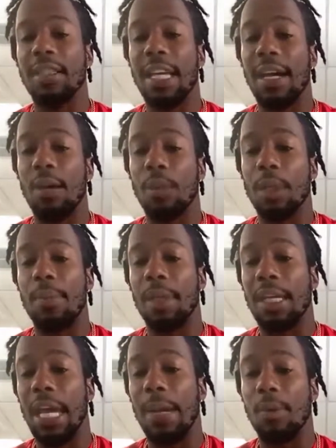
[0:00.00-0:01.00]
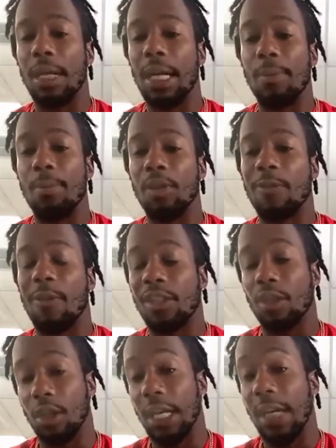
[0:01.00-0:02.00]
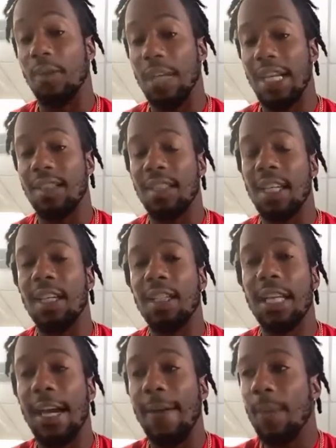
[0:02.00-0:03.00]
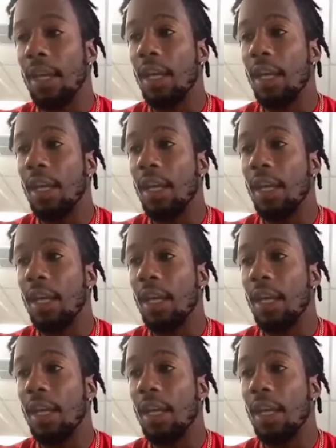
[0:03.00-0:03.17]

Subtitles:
that when I became on that professional level in that scene, that,